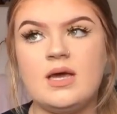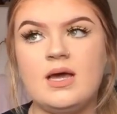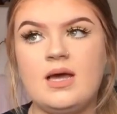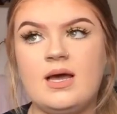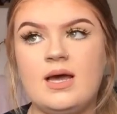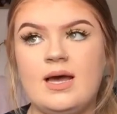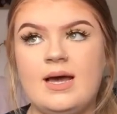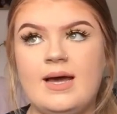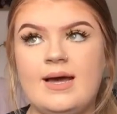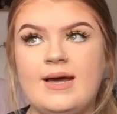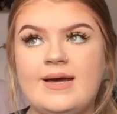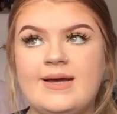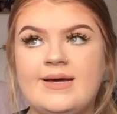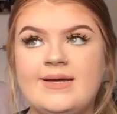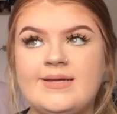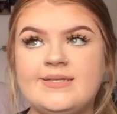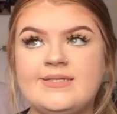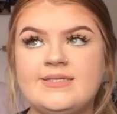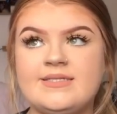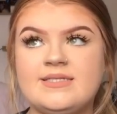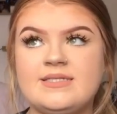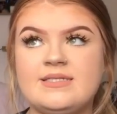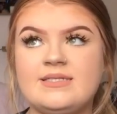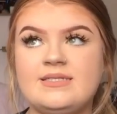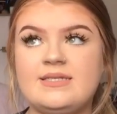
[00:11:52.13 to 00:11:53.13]

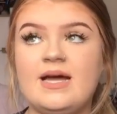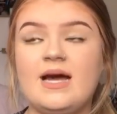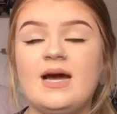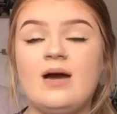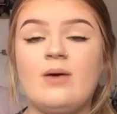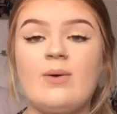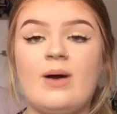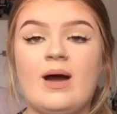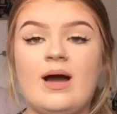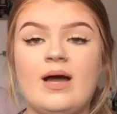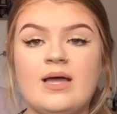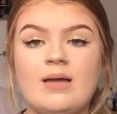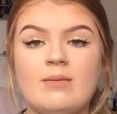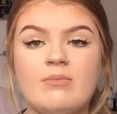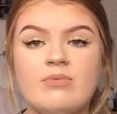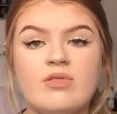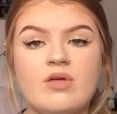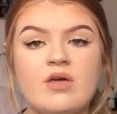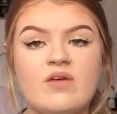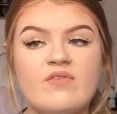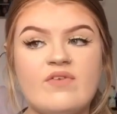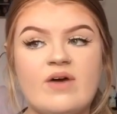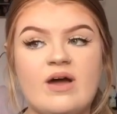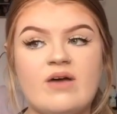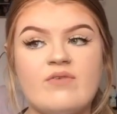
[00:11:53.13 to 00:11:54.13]
And now I am
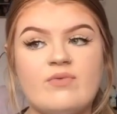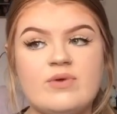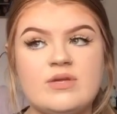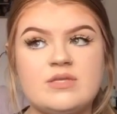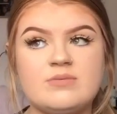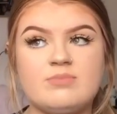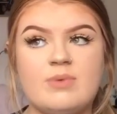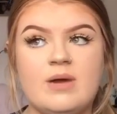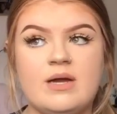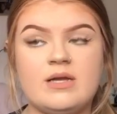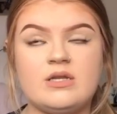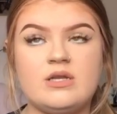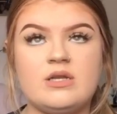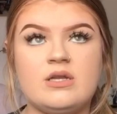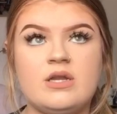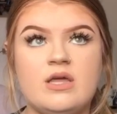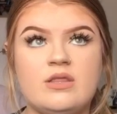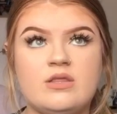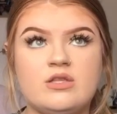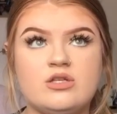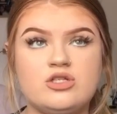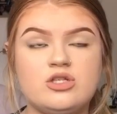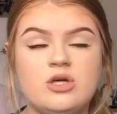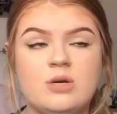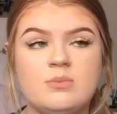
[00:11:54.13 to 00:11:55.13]
35 weeks pregnant, and the
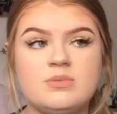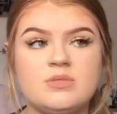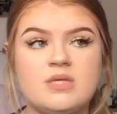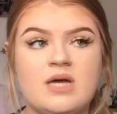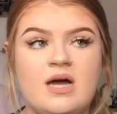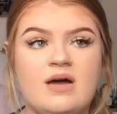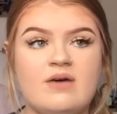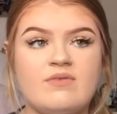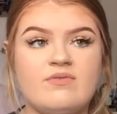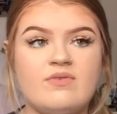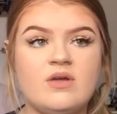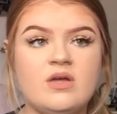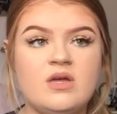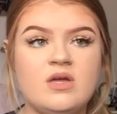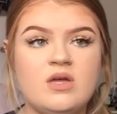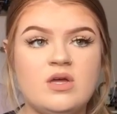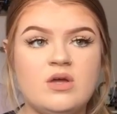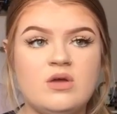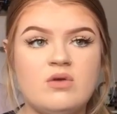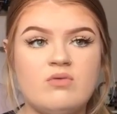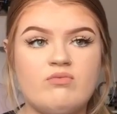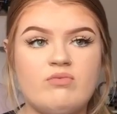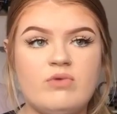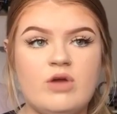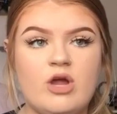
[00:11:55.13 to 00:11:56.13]
shops have
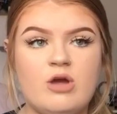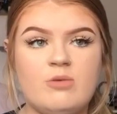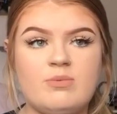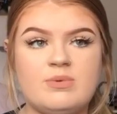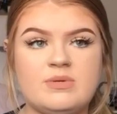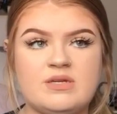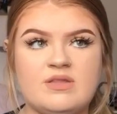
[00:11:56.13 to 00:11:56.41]
reopened.